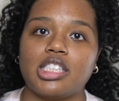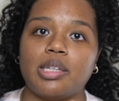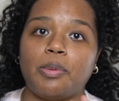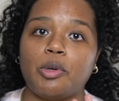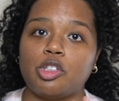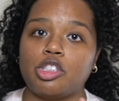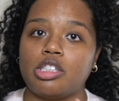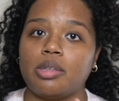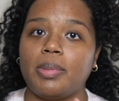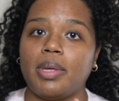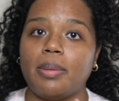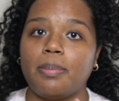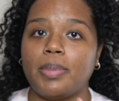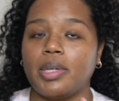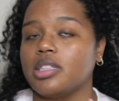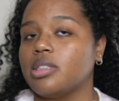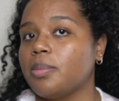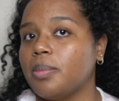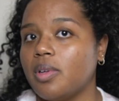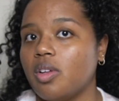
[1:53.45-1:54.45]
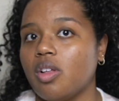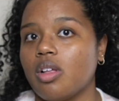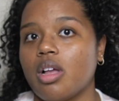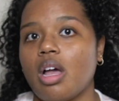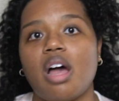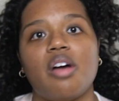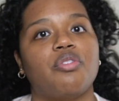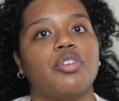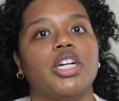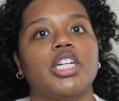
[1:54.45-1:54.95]
supposed to be buildable
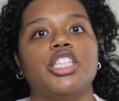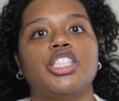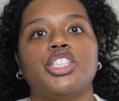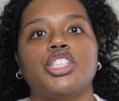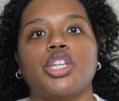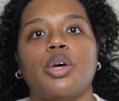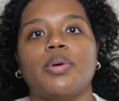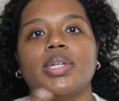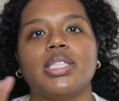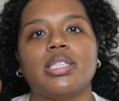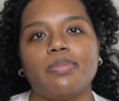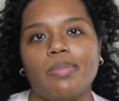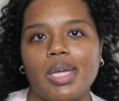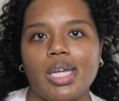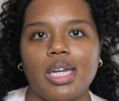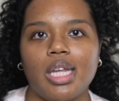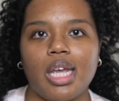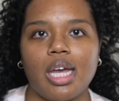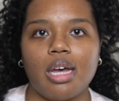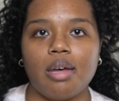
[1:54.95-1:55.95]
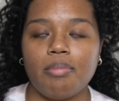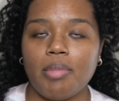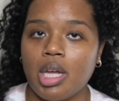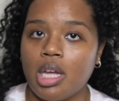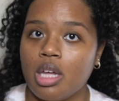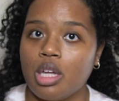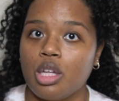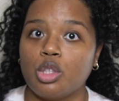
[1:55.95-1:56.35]
coverage, so it's medium